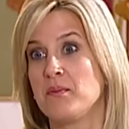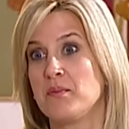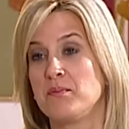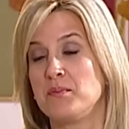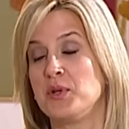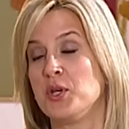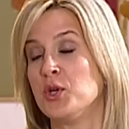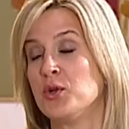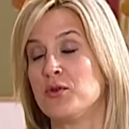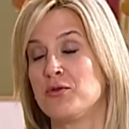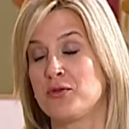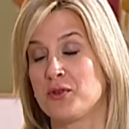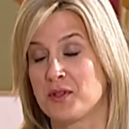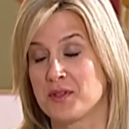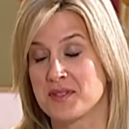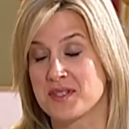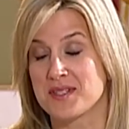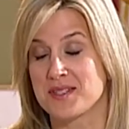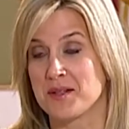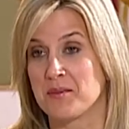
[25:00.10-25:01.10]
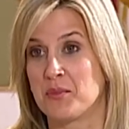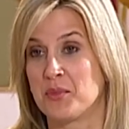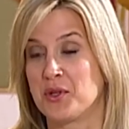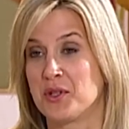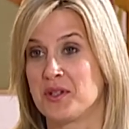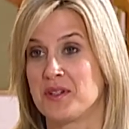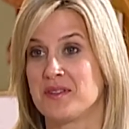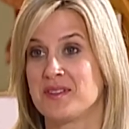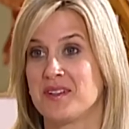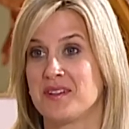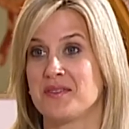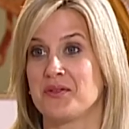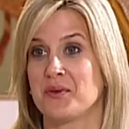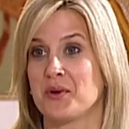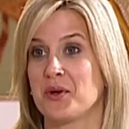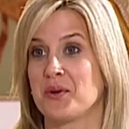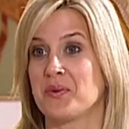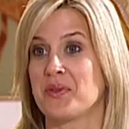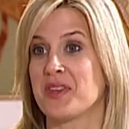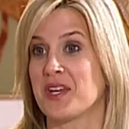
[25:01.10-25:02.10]
beautiful symbol
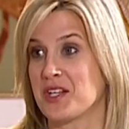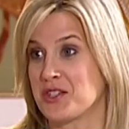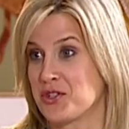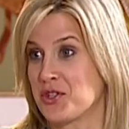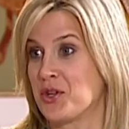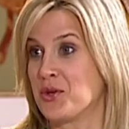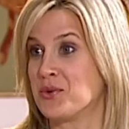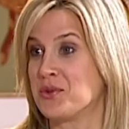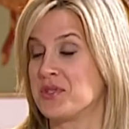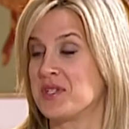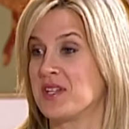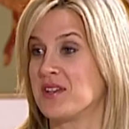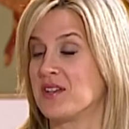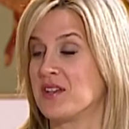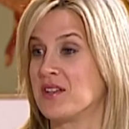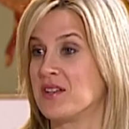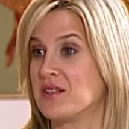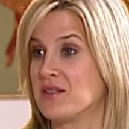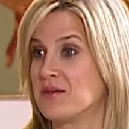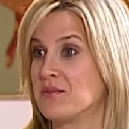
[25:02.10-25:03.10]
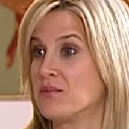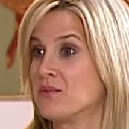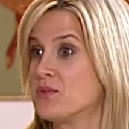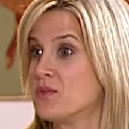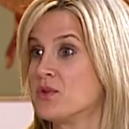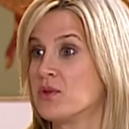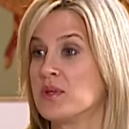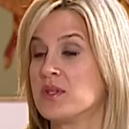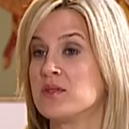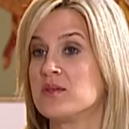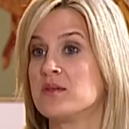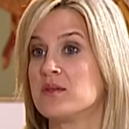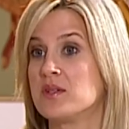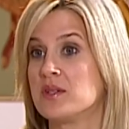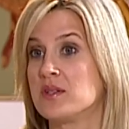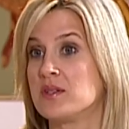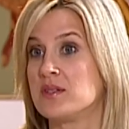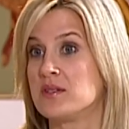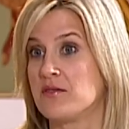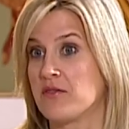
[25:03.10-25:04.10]
or that is used in the
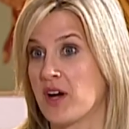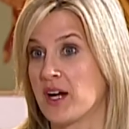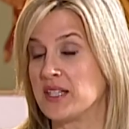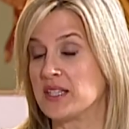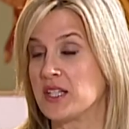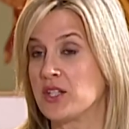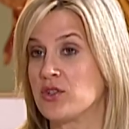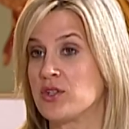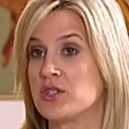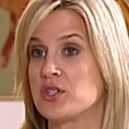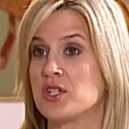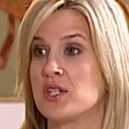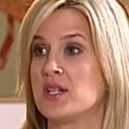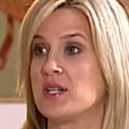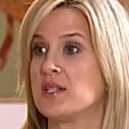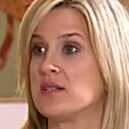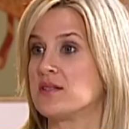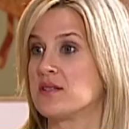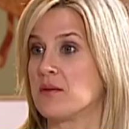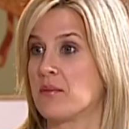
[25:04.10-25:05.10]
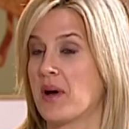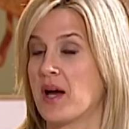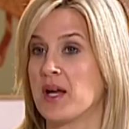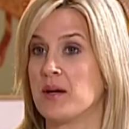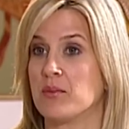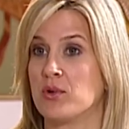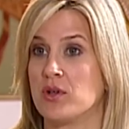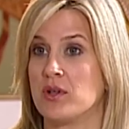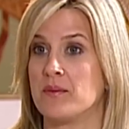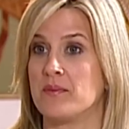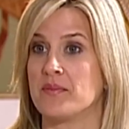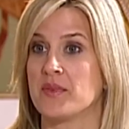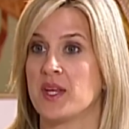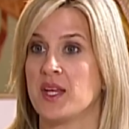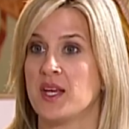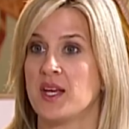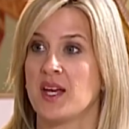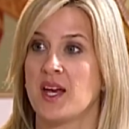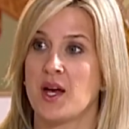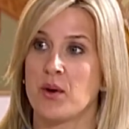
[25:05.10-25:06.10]
the Divine Liturgy is the Bible,
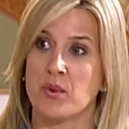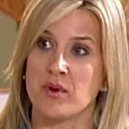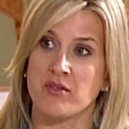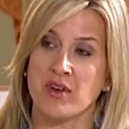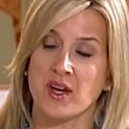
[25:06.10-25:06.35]
and we've